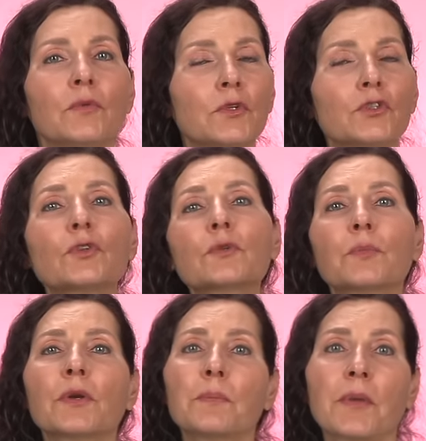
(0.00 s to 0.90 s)
we
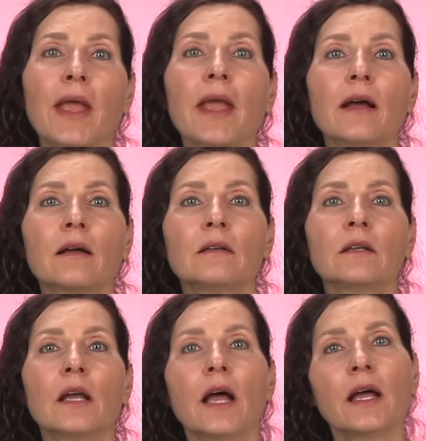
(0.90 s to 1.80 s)
should prepare
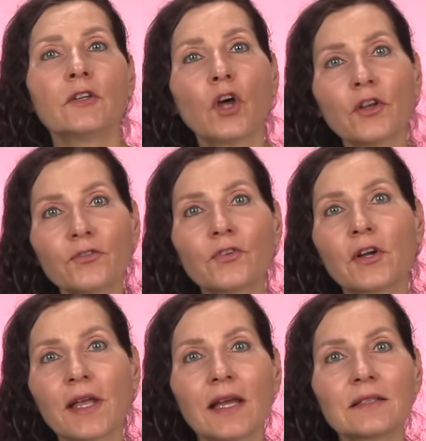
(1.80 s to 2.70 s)
and not
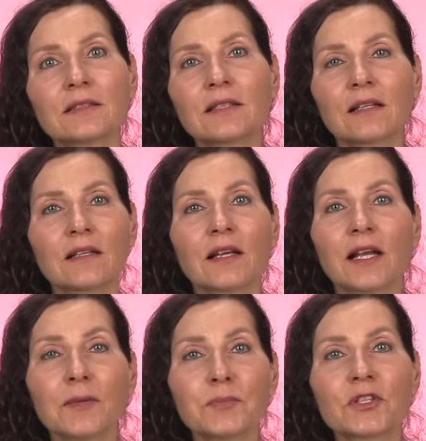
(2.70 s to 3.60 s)
forget that
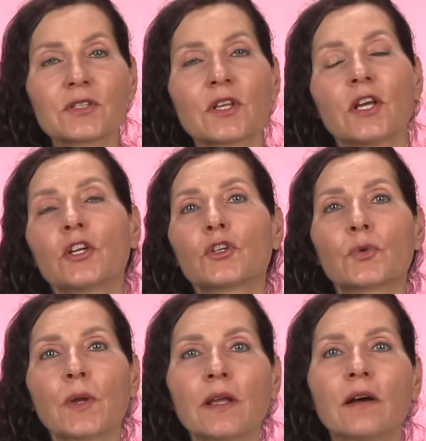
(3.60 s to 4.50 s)
eclipses
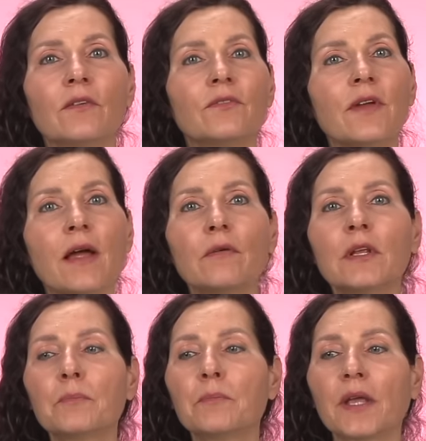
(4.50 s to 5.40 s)
trigger
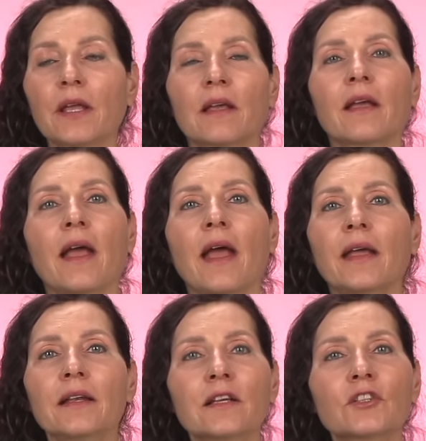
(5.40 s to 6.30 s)
very big
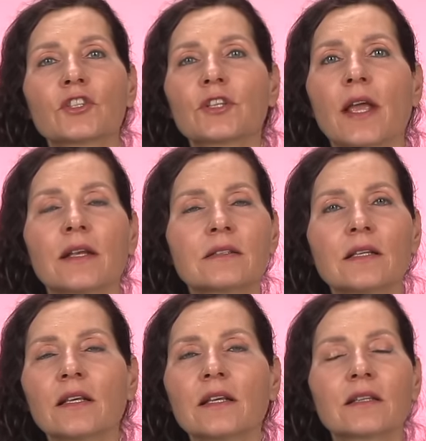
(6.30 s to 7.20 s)

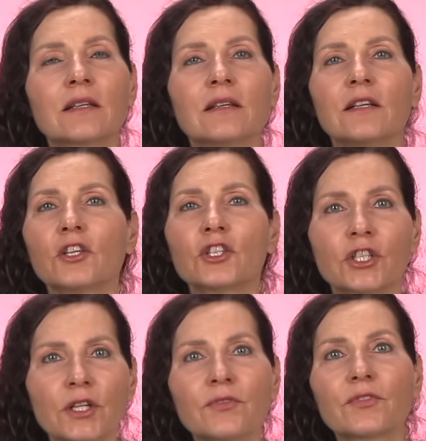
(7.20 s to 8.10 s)
energetic
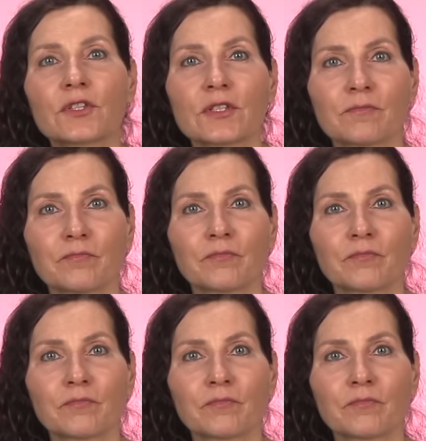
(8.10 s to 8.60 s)
shifts.